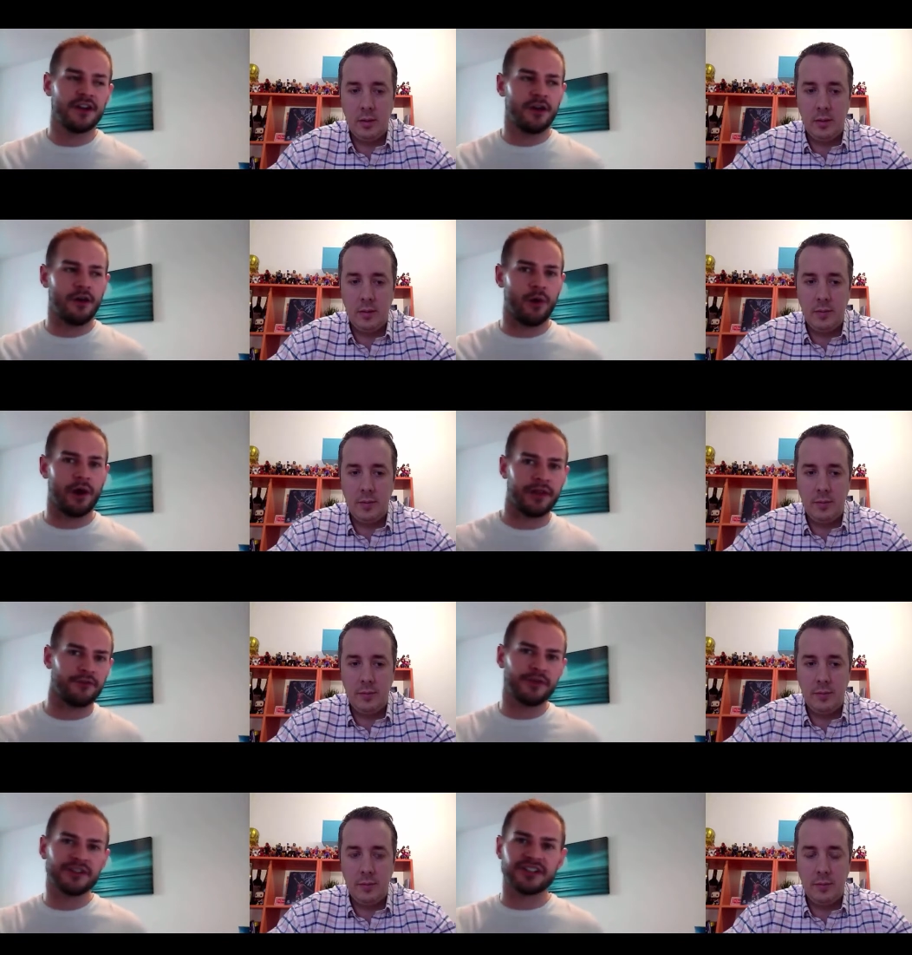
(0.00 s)
Speaker 1: Well, they
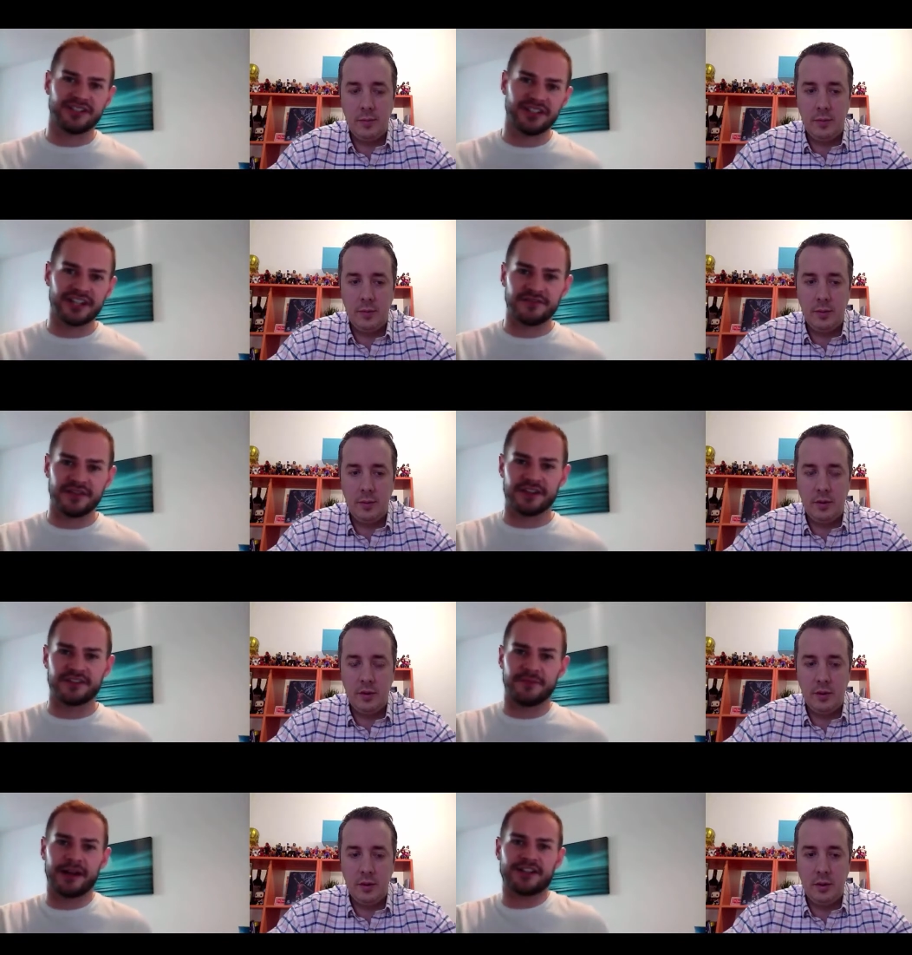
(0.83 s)
were originally six figures.
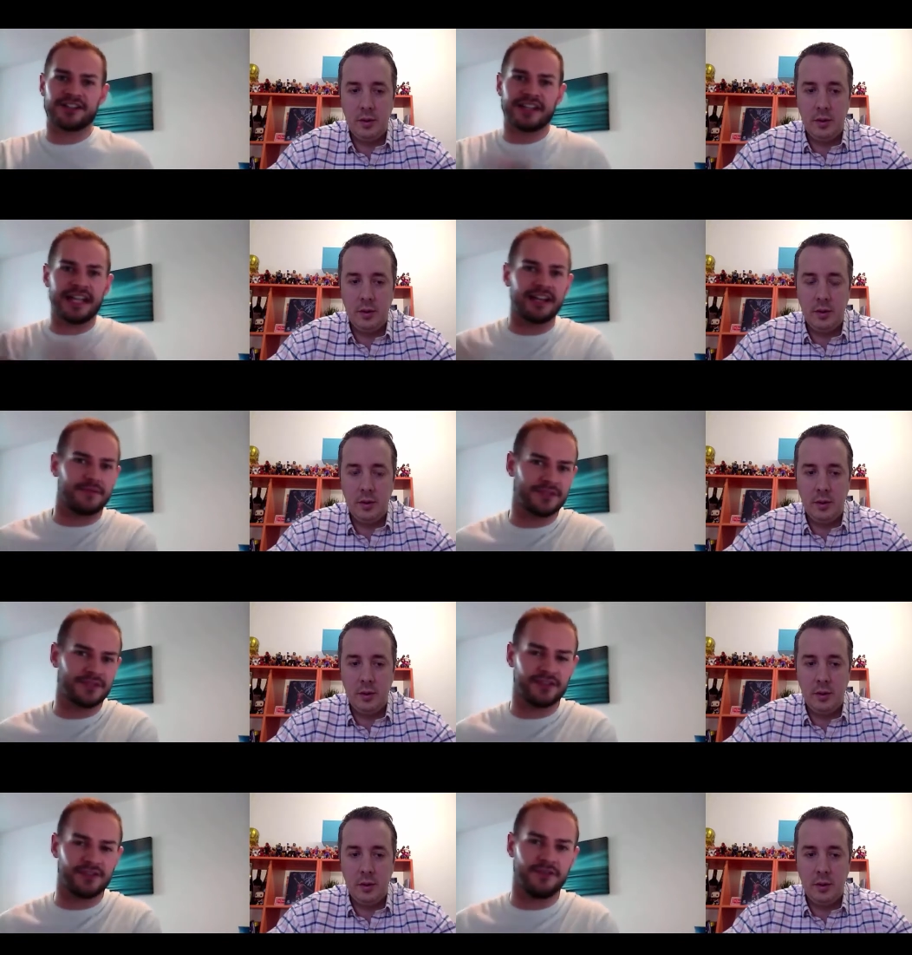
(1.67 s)
I managed to get them
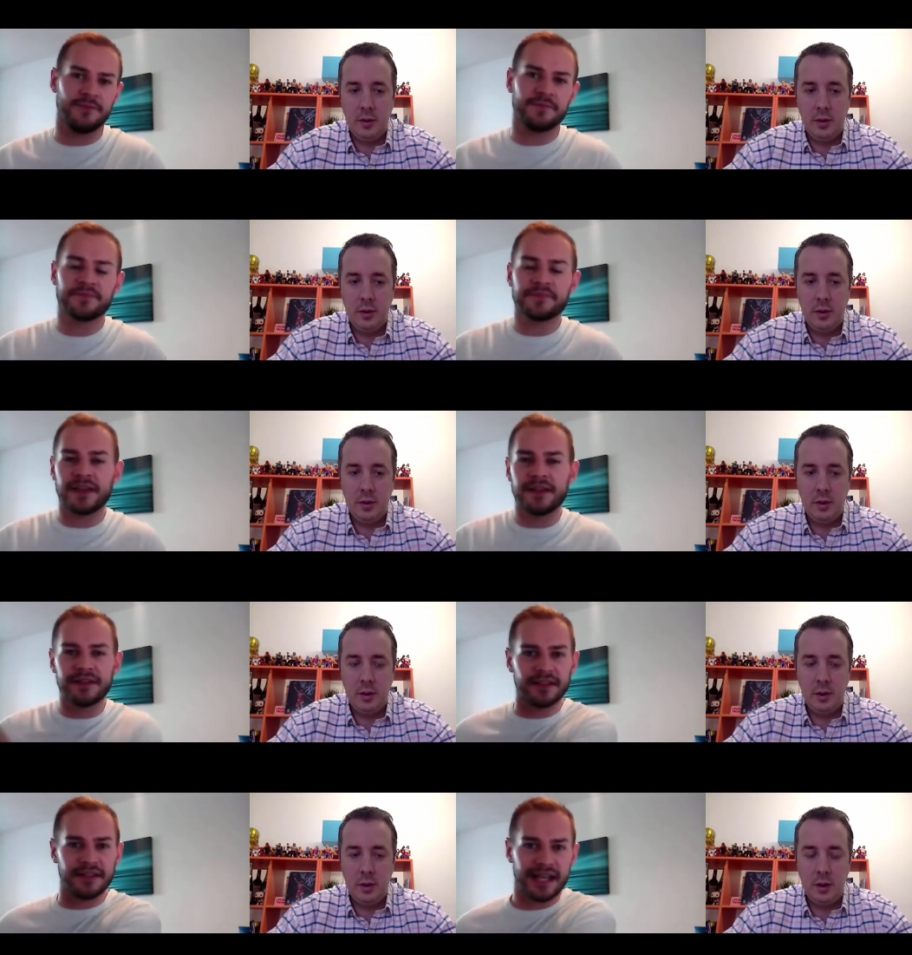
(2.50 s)
to
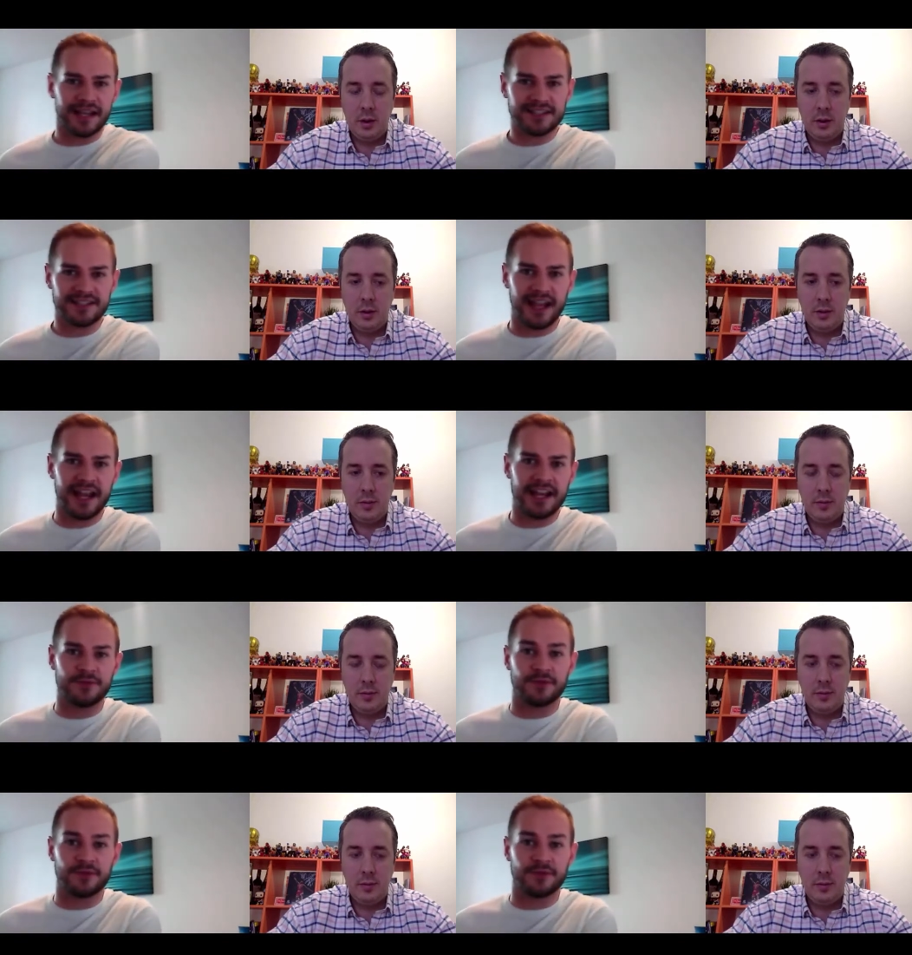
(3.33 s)
the next stage, which,